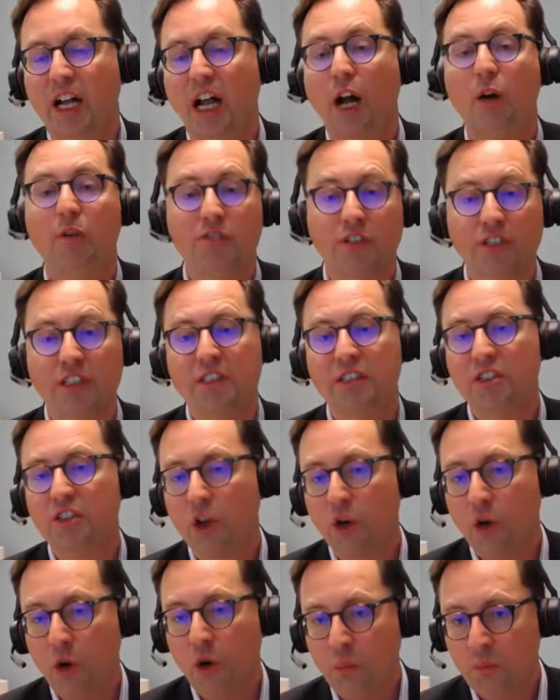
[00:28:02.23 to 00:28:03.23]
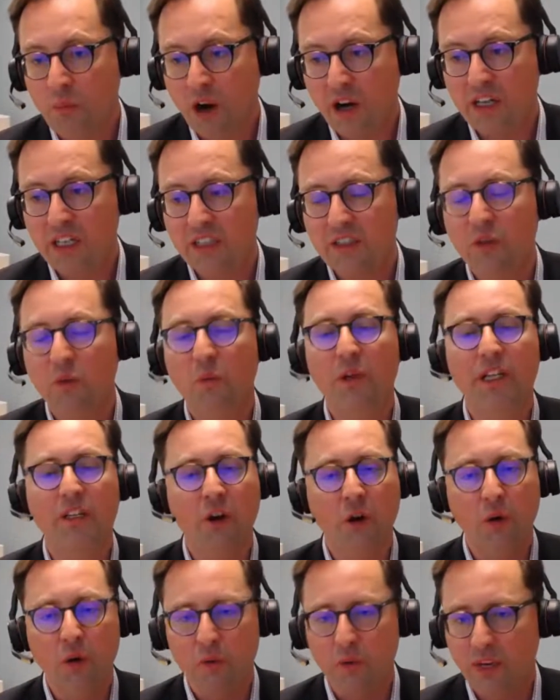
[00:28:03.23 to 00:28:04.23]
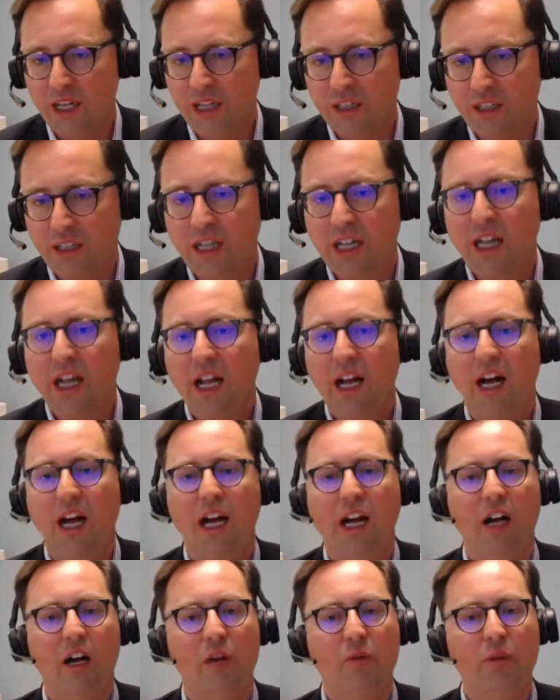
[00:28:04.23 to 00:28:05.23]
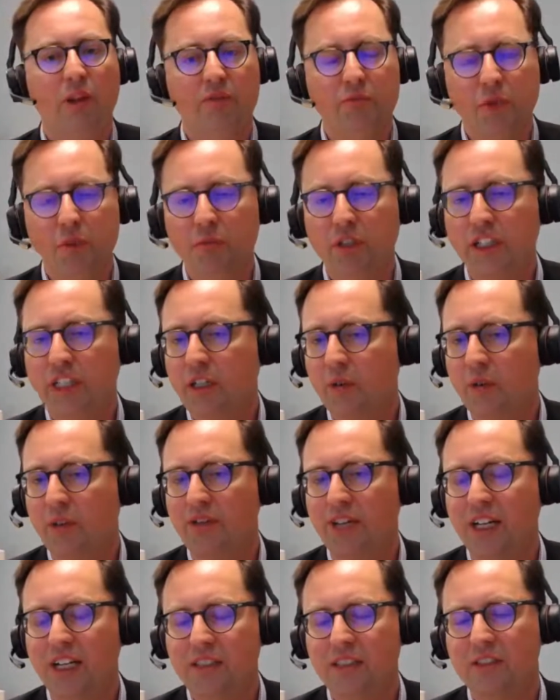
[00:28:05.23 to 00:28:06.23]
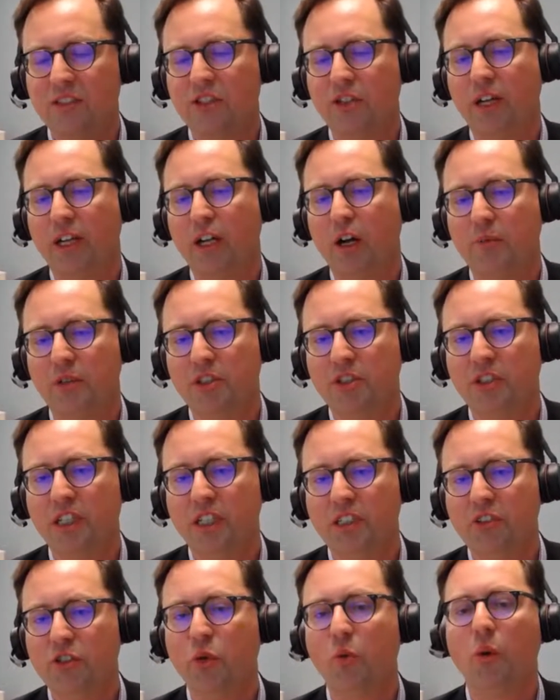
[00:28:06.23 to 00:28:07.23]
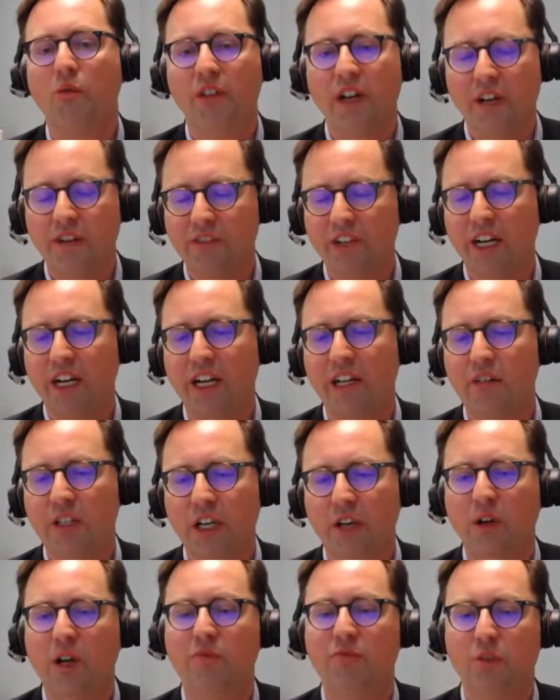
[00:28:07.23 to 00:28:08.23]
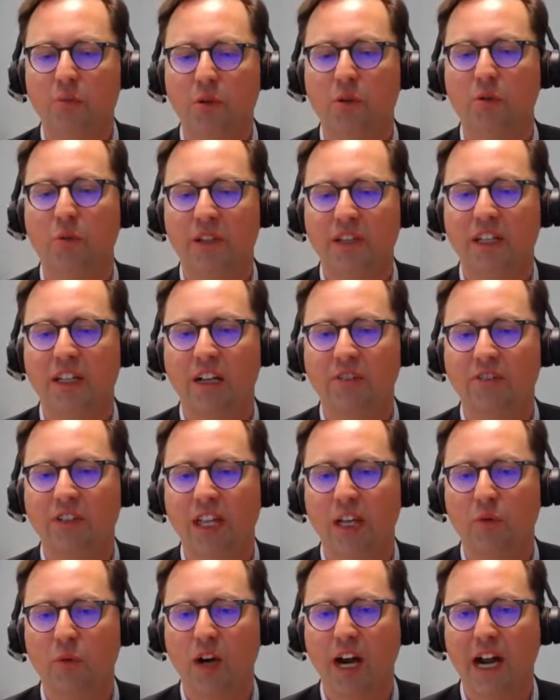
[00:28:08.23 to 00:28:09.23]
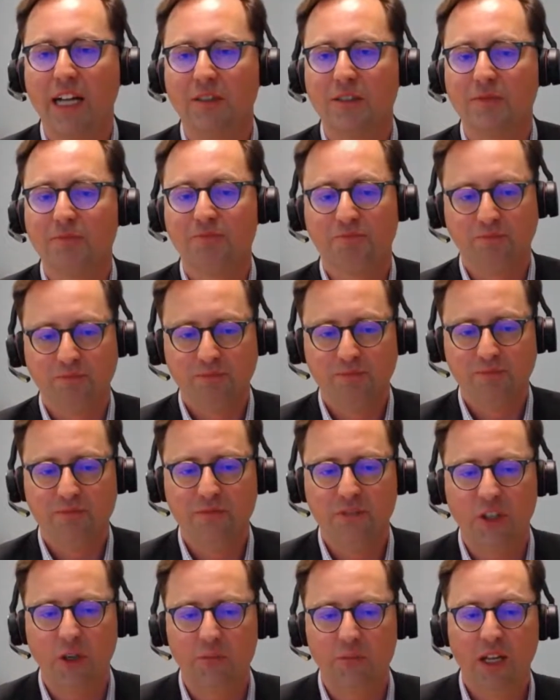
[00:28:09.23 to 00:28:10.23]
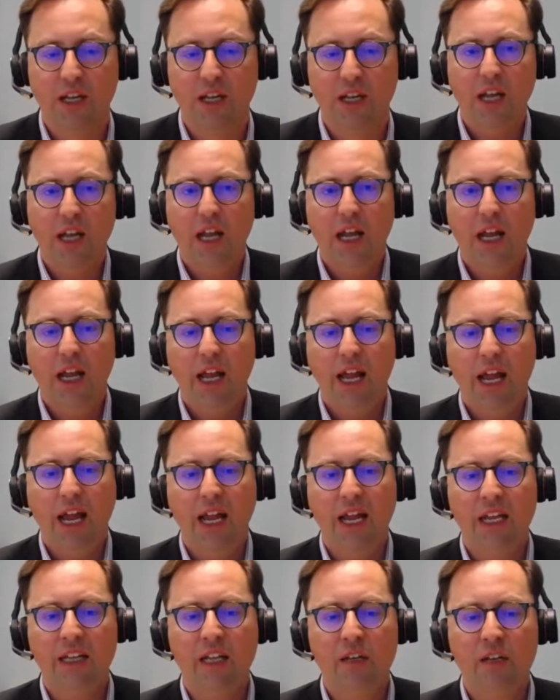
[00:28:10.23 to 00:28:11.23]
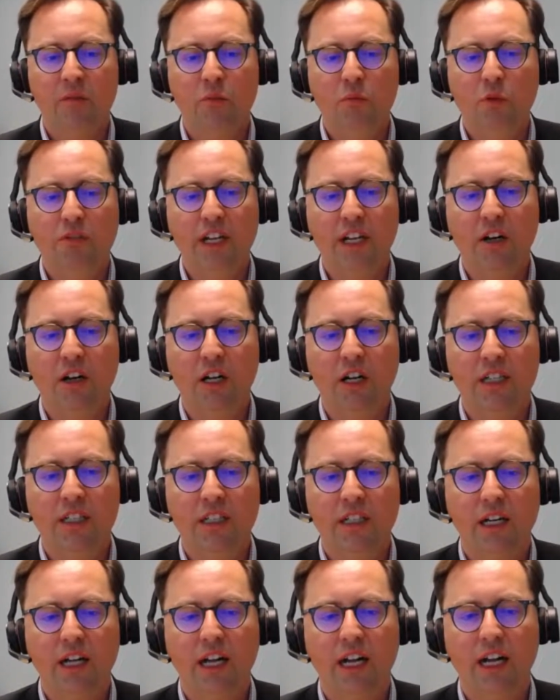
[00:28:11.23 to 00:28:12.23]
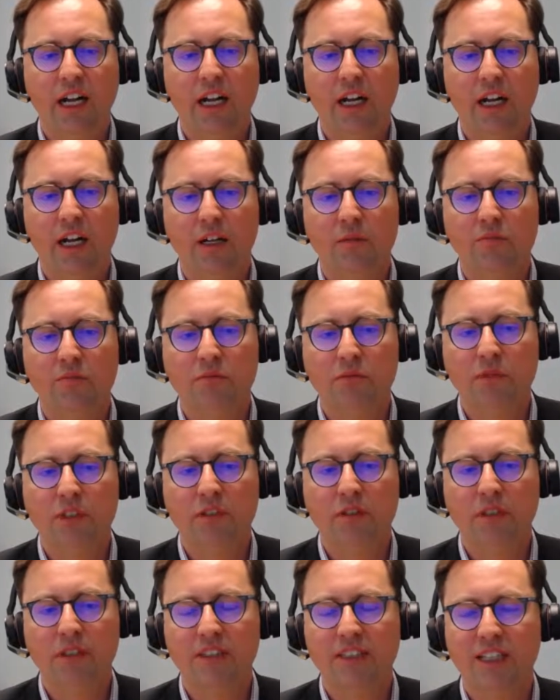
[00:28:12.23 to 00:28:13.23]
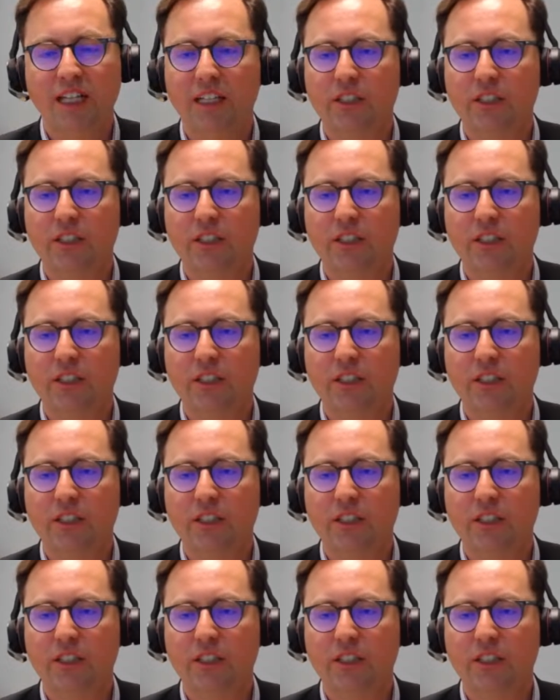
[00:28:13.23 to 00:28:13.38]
However, this is our home market. We know it well. We have people here. We have access to great opportunities. So we're very, very, comfortable with the level that we're at. So. And then moving on, slide